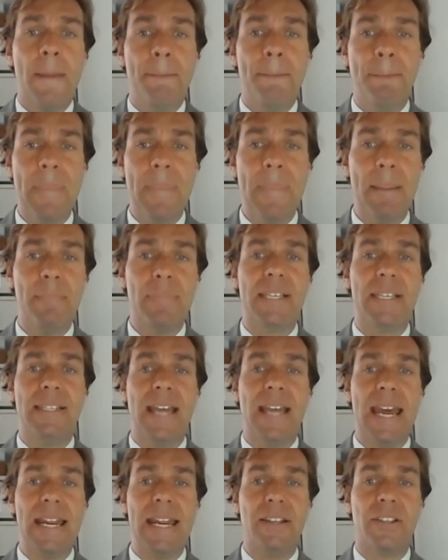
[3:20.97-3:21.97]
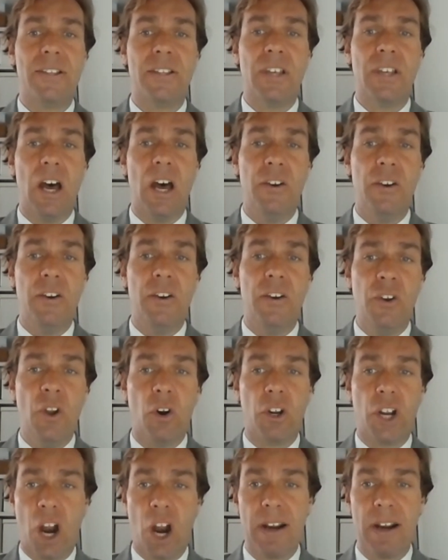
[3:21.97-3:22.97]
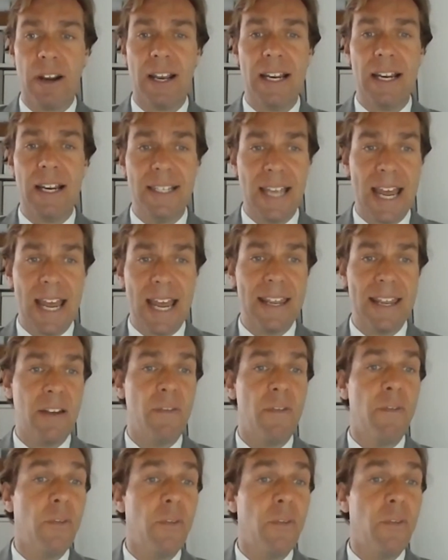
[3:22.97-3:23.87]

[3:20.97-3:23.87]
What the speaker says: member states are not currently taking